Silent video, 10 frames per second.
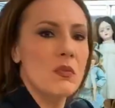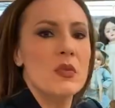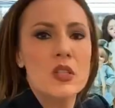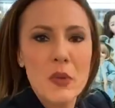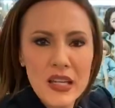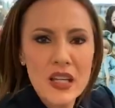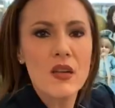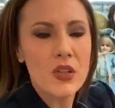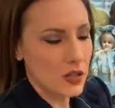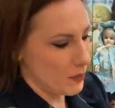speaking of
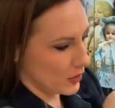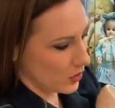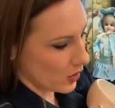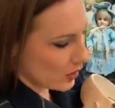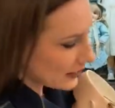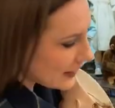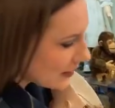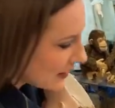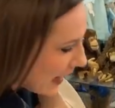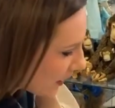the clip and curl,
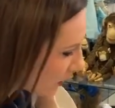let's take her